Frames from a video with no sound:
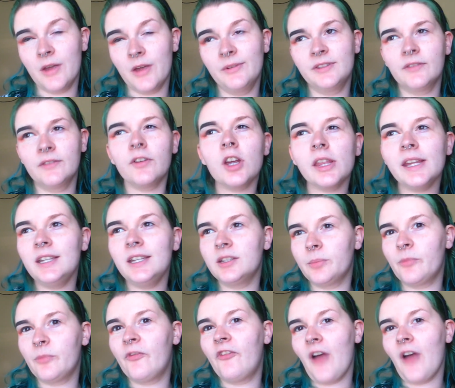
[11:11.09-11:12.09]
It was a really
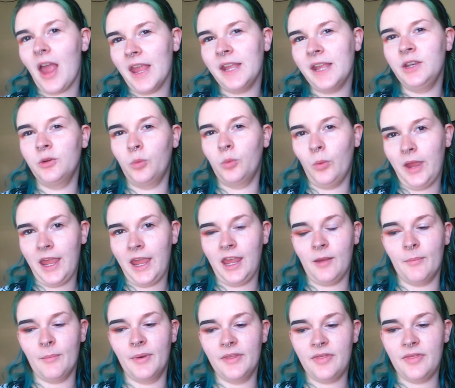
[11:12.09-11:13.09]
defined
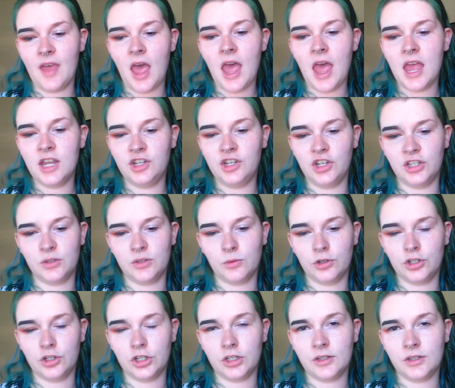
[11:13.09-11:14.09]
wing, but the edges
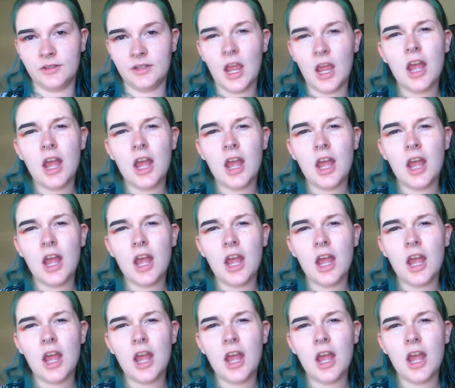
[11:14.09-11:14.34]
were just